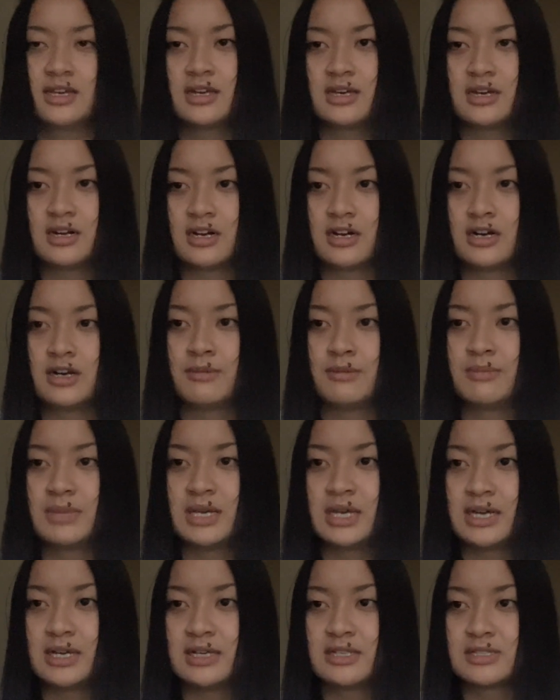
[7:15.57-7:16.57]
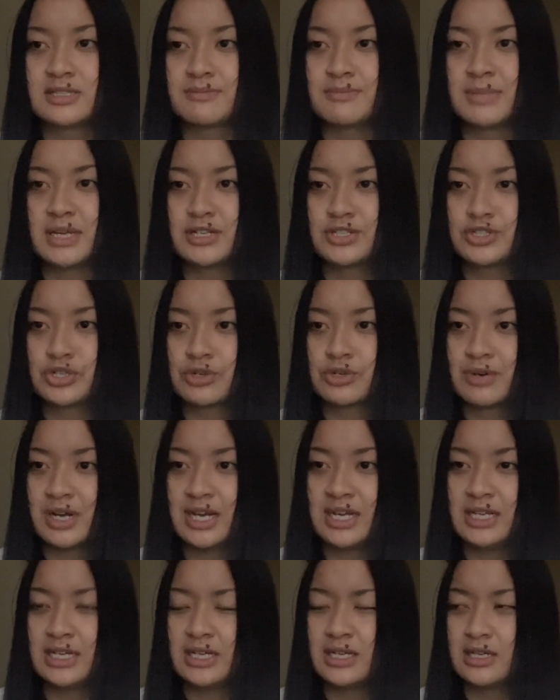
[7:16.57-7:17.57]
and
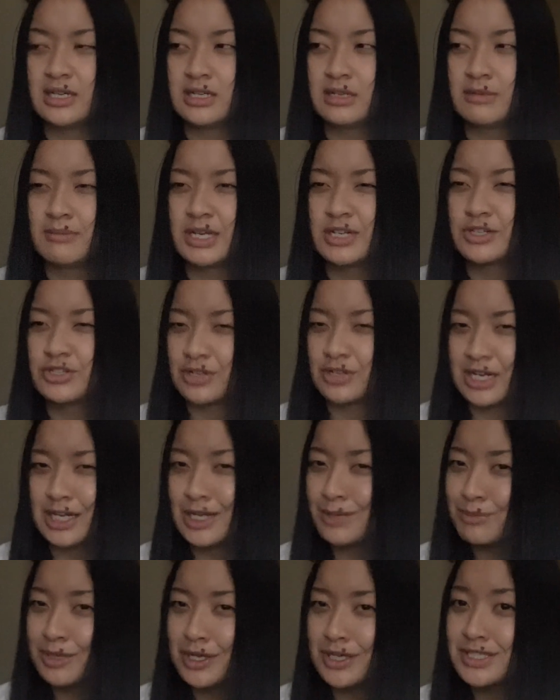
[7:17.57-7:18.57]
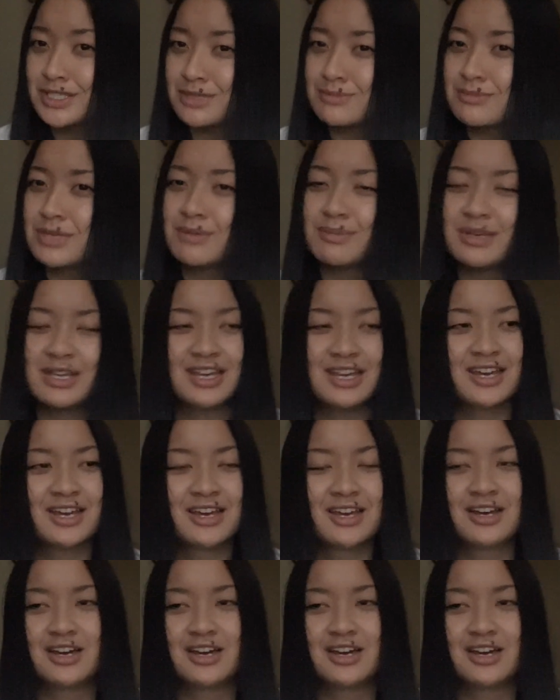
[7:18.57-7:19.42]
Mediterranean Blossom maybe.